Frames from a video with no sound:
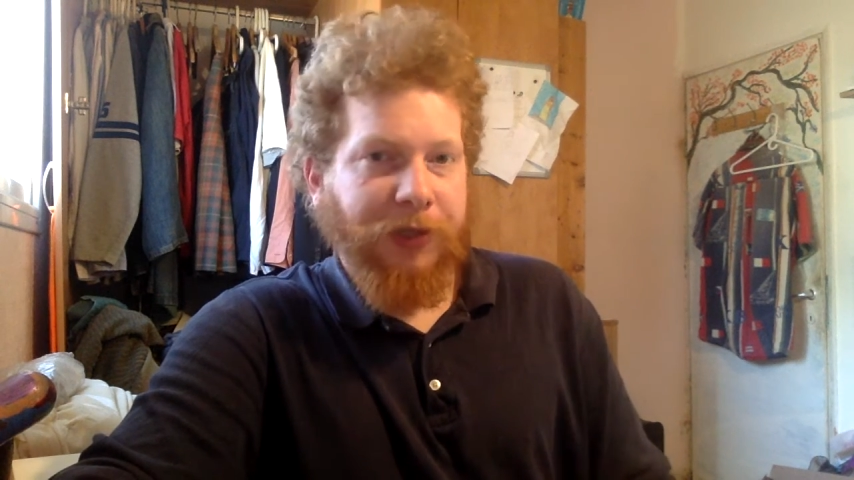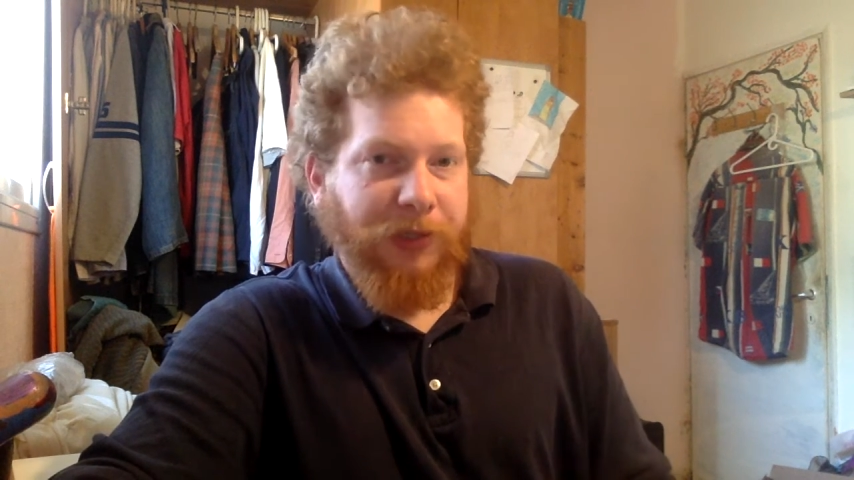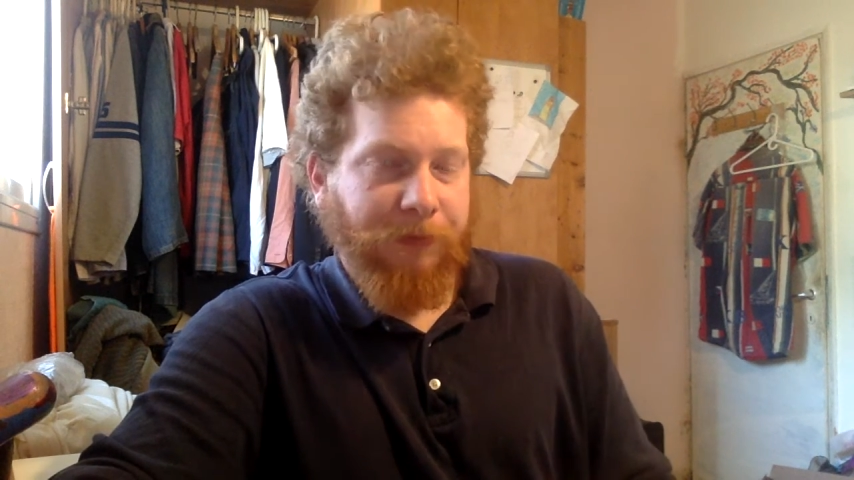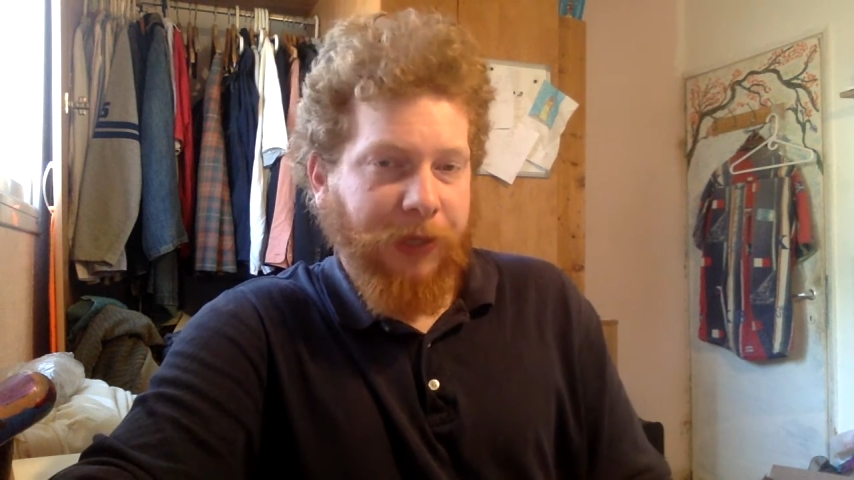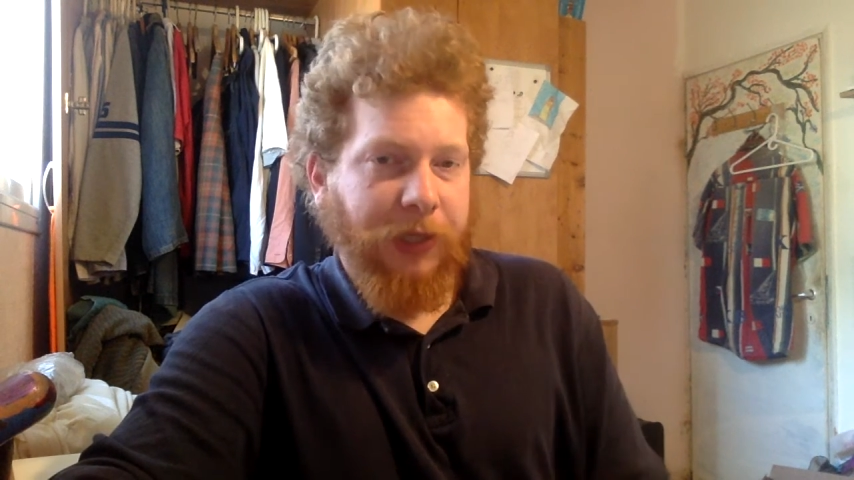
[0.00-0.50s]

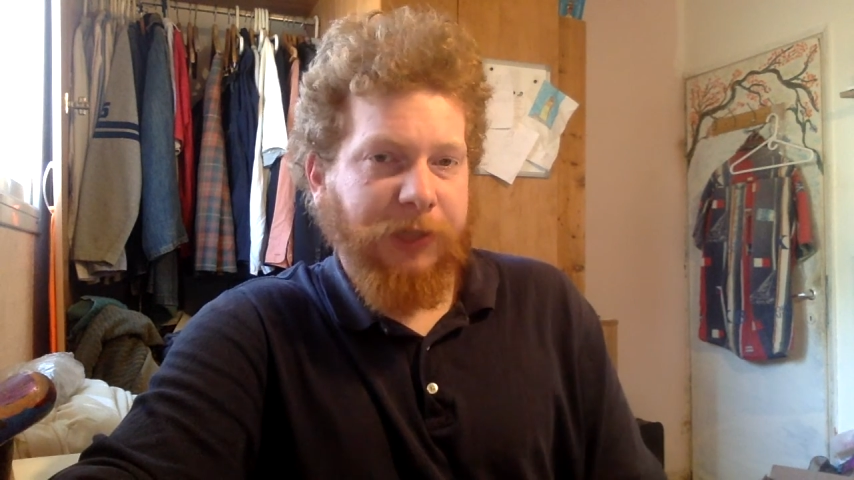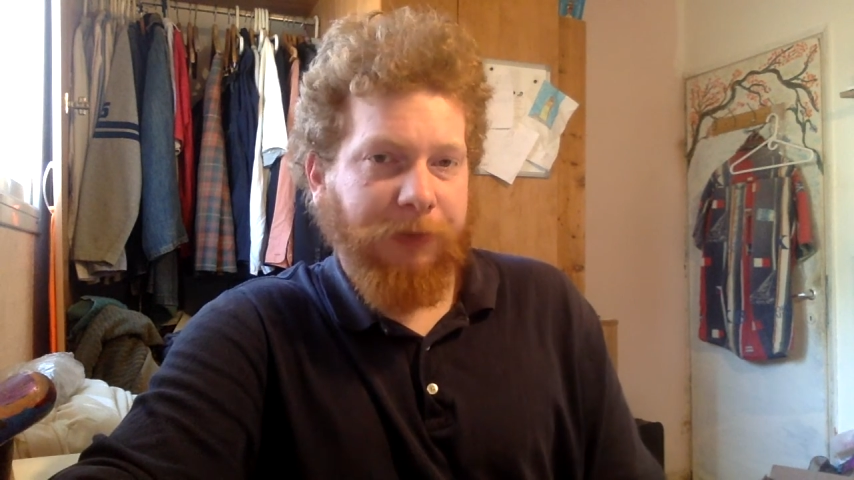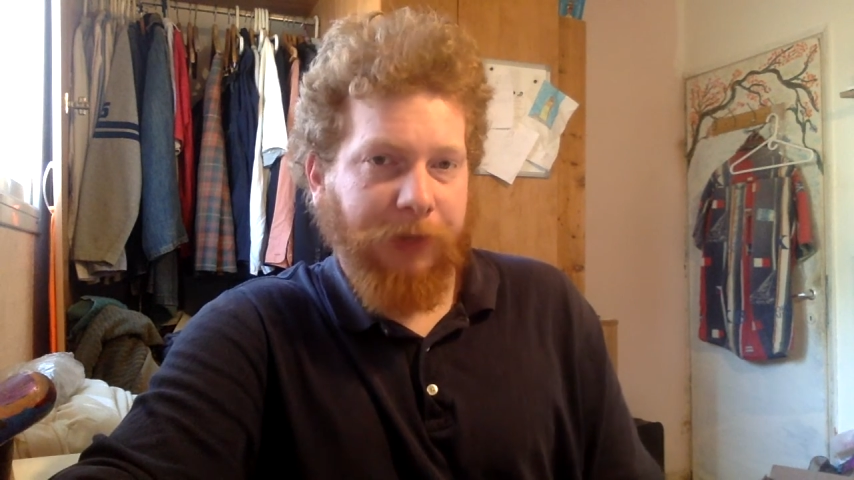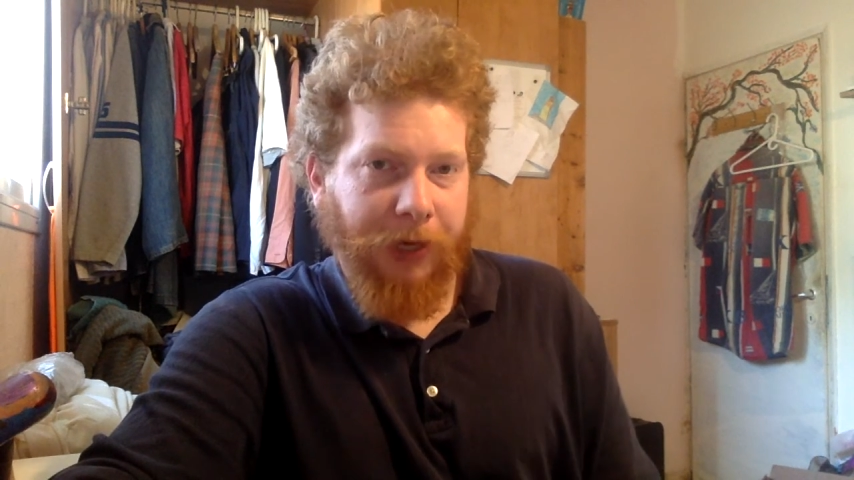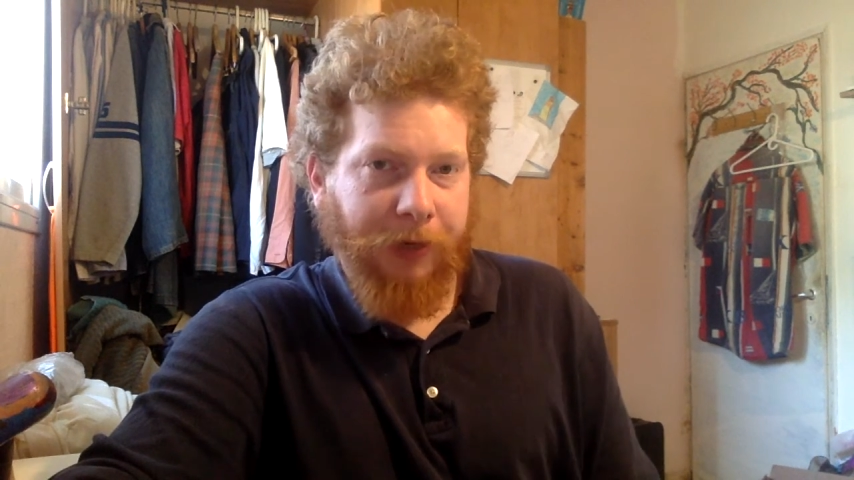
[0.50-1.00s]
this peace
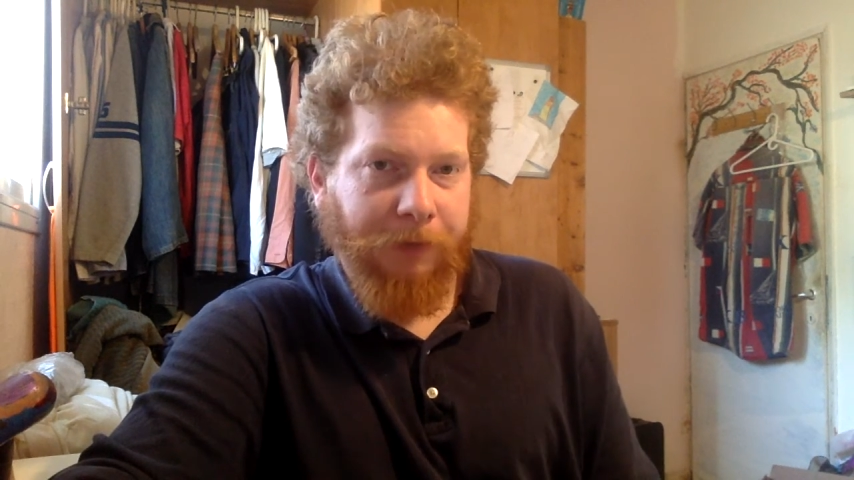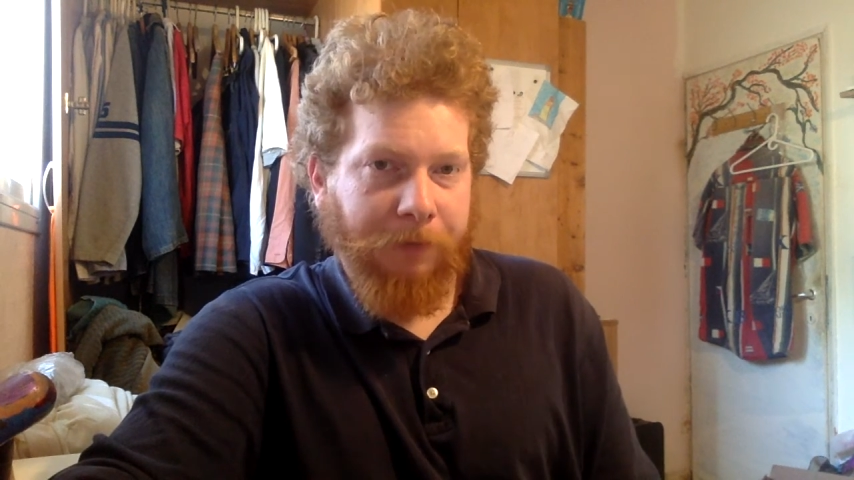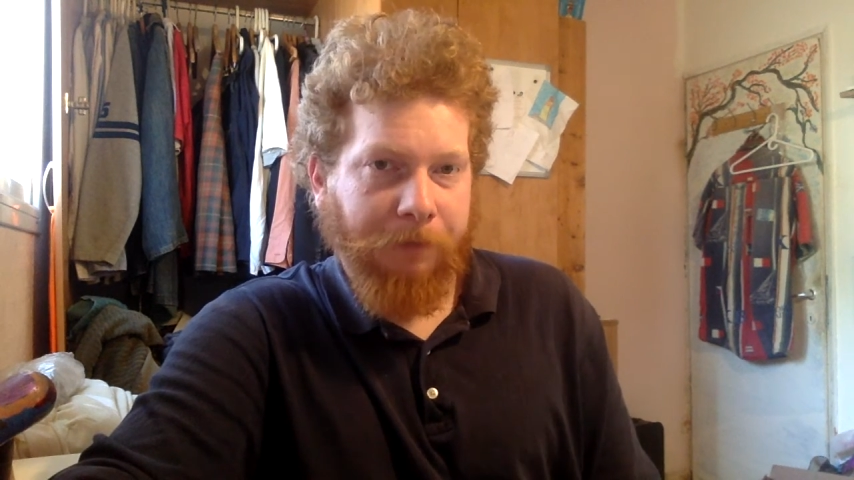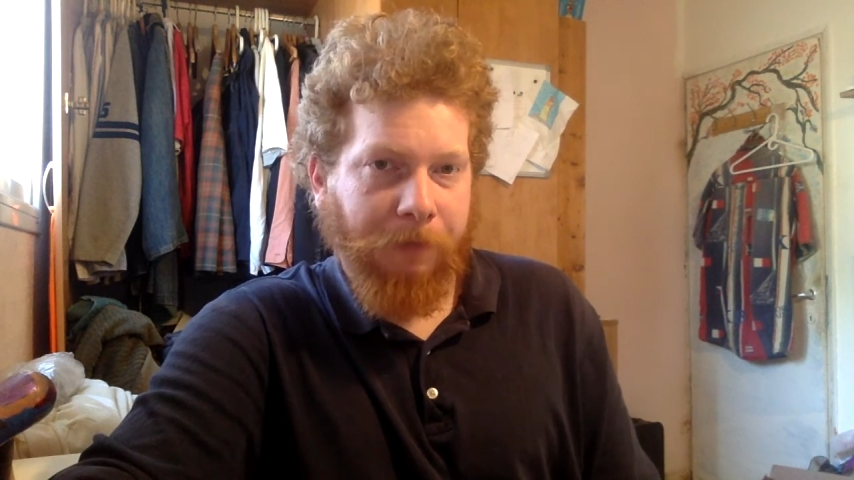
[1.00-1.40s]
plan,